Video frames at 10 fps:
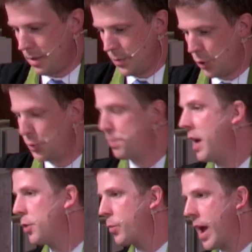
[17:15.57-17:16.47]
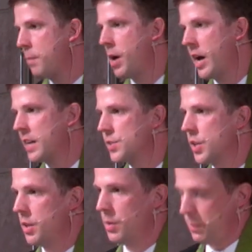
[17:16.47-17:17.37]
was used by the rabbis
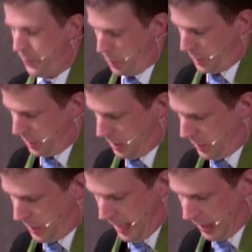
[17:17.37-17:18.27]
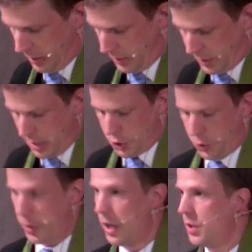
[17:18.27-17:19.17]
in the first and second
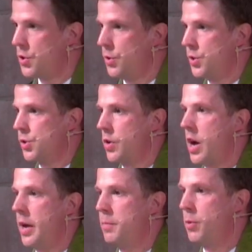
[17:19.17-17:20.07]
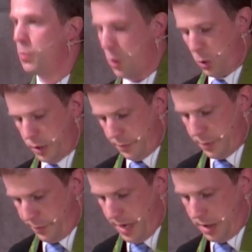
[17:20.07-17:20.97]
century to describe the role of the
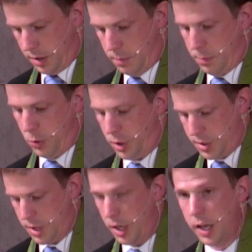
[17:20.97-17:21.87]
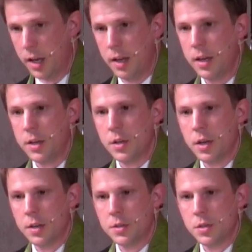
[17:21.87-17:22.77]
faith community
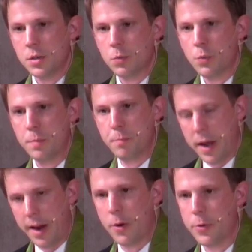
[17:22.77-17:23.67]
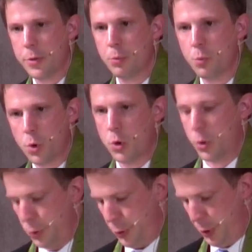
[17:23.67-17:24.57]
repair the
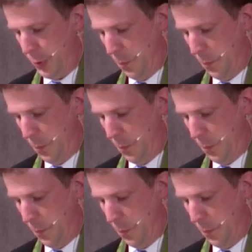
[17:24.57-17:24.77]
world.